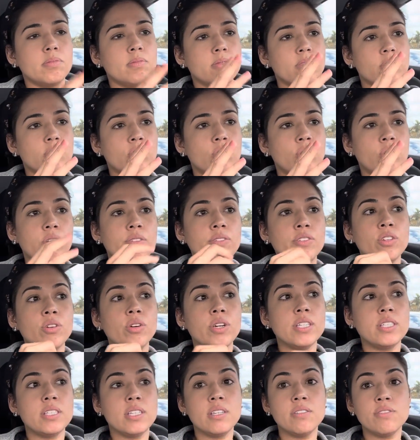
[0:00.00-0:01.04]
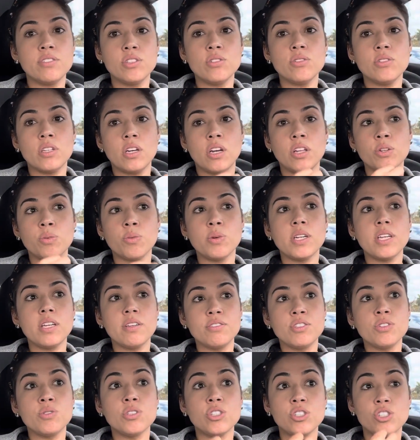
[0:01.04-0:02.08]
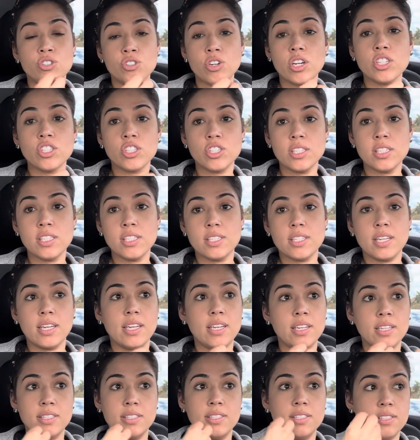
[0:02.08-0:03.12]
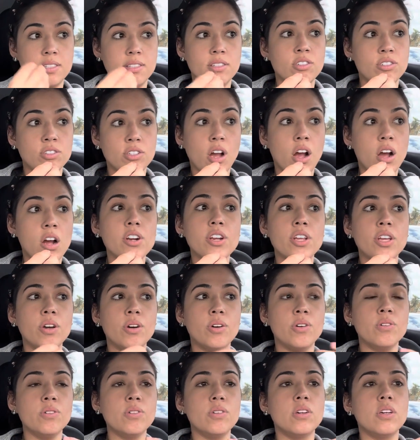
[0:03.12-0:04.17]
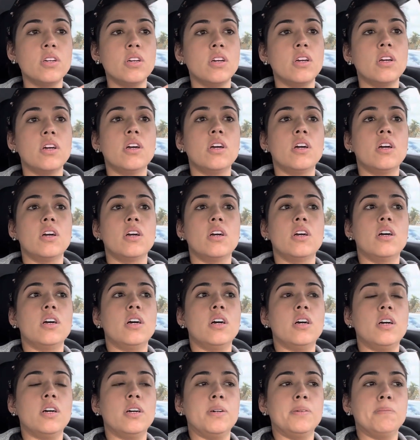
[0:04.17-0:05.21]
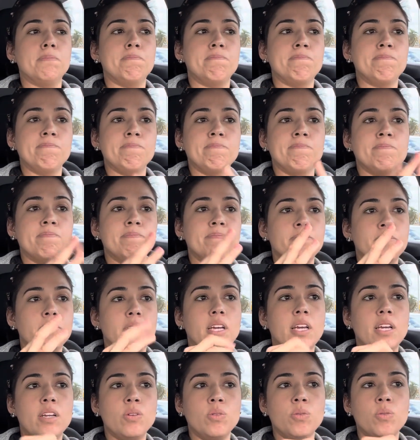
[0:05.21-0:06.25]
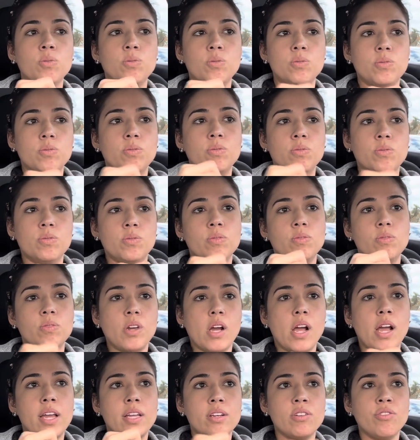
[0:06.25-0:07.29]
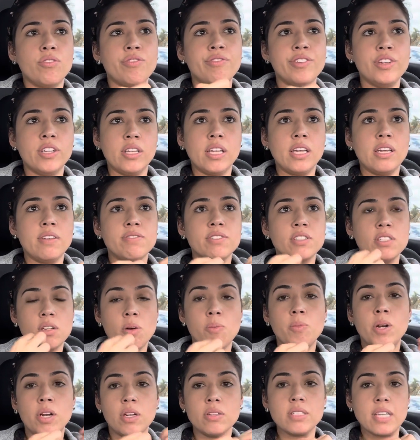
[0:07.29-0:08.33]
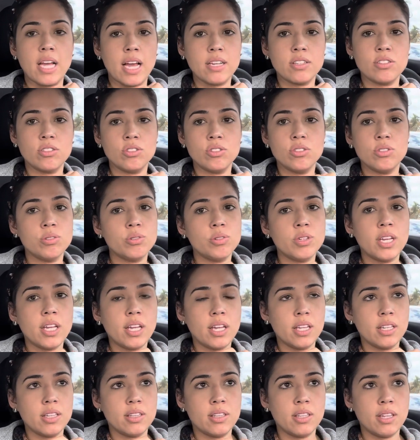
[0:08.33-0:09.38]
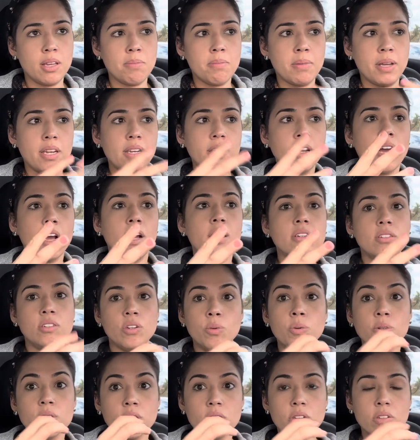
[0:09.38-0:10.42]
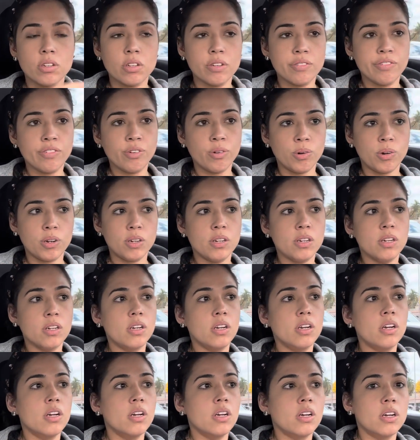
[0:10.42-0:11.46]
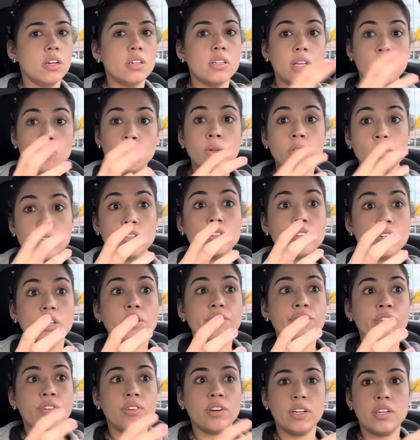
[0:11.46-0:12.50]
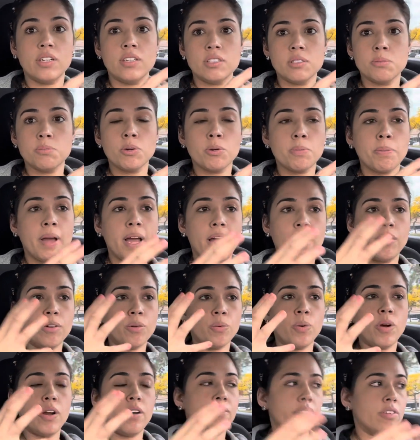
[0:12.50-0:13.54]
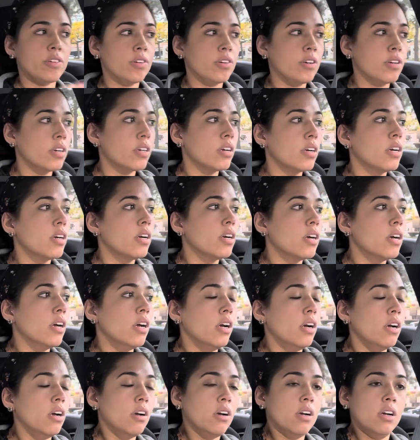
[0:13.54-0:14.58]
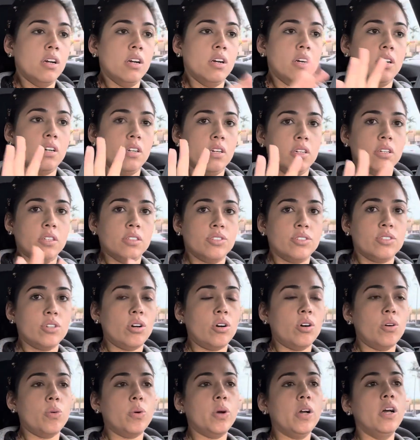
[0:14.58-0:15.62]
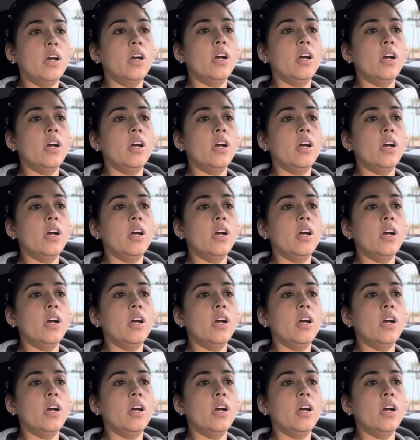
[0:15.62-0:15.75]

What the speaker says: So even though it gives you, the other one gives you instructions, like there's audio. I don't feel like if someone else has to do it, they may not know what they're looking for. Like when they're looking for it in his book bag or wherever. So,